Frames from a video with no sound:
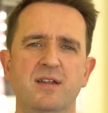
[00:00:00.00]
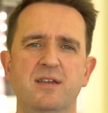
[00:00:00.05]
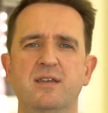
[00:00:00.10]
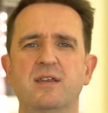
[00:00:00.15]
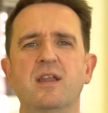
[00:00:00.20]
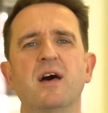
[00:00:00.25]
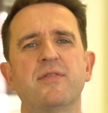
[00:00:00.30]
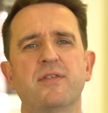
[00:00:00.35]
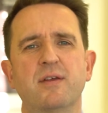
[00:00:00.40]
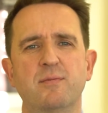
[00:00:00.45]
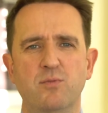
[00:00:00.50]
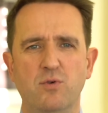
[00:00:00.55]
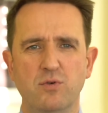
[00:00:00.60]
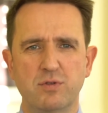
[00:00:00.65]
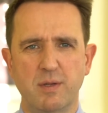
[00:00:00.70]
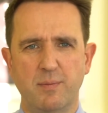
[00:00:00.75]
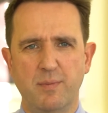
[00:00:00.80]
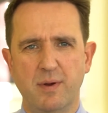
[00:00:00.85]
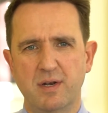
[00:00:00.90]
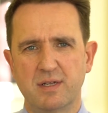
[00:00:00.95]
Nothing more
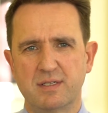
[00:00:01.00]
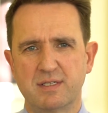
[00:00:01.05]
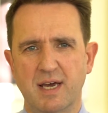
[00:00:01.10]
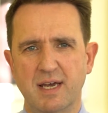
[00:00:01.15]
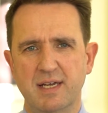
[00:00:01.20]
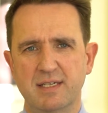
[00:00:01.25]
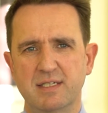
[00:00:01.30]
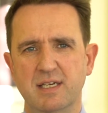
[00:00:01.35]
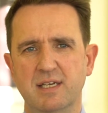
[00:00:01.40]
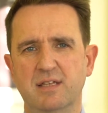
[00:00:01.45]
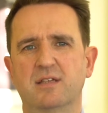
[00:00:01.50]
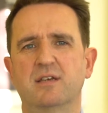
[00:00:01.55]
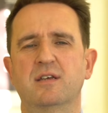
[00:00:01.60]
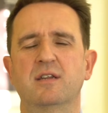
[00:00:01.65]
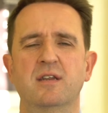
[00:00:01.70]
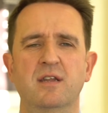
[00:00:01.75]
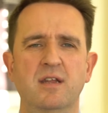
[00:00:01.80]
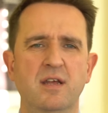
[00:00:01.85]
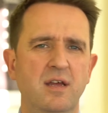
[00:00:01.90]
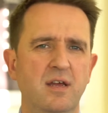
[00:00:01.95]
debilitating
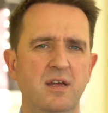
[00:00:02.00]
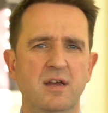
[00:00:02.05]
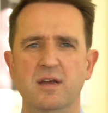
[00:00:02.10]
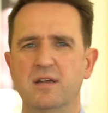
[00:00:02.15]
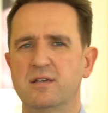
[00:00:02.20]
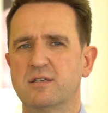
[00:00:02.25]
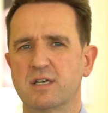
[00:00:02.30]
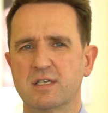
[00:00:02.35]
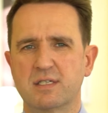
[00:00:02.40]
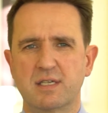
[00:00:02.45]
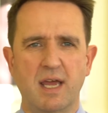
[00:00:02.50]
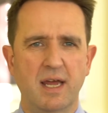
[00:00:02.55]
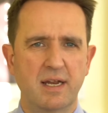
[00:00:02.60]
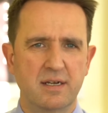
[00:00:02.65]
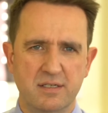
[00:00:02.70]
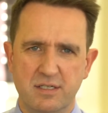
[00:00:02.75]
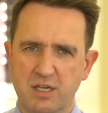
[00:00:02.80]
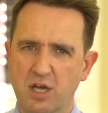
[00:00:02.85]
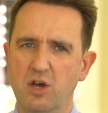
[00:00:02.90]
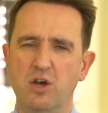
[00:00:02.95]
than just
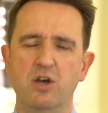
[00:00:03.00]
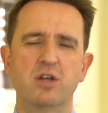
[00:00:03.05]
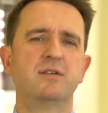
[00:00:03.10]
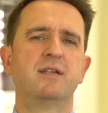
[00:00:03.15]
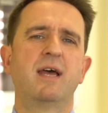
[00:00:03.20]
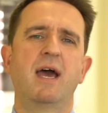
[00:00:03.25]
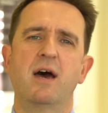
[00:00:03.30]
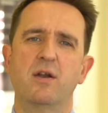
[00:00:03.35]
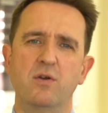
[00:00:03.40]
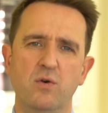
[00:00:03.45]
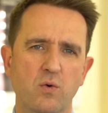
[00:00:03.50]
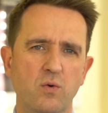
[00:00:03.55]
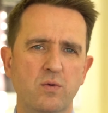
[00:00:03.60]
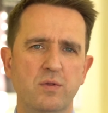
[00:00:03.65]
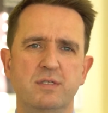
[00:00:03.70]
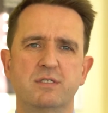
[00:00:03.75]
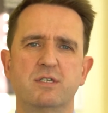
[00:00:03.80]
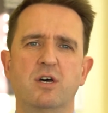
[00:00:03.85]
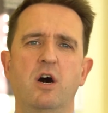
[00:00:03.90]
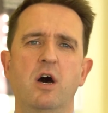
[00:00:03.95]
getting turned down all
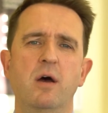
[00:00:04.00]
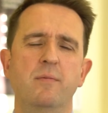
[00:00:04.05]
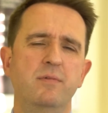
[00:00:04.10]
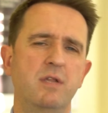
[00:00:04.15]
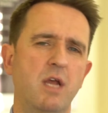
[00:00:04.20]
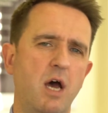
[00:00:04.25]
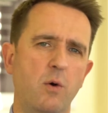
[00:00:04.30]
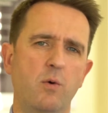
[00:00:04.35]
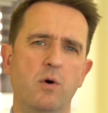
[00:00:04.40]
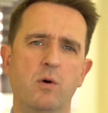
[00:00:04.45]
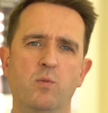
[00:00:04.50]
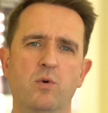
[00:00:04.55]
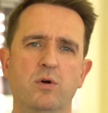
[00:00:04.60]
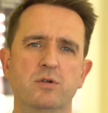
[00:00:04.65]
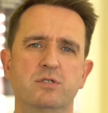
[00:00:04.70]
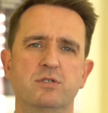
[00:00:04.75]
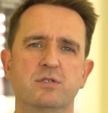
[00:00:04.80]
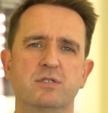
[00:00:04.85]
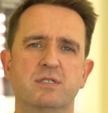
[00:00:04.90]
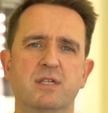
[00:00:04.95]
the time. No one
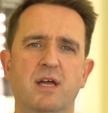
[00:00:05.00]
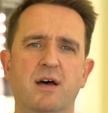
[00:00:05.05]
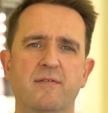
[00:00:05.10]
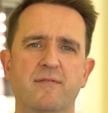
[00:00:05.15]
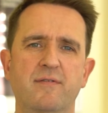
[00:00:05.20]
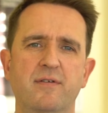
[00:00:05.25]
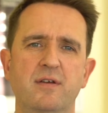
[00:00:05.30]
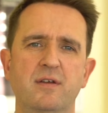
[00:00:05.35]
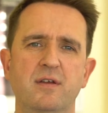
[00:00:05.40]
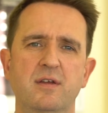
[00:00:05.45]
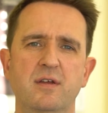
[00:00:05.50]
wants your stuff.